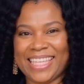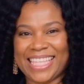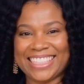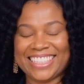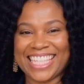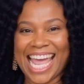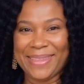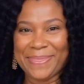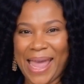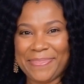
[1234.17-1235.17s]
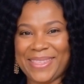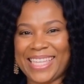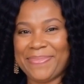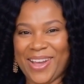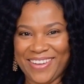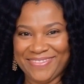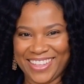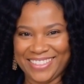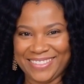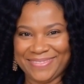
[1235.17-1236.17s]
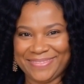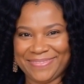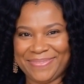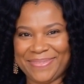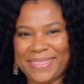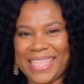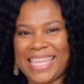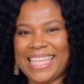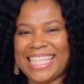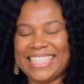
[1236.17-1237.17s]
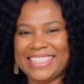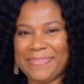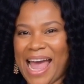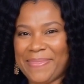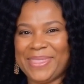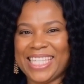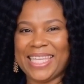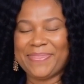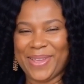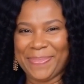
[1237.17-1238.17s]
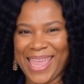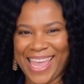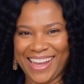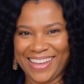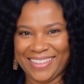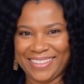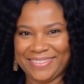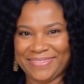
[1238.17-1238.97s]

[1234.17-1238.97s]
It's not about being perfect. It's about being prepared.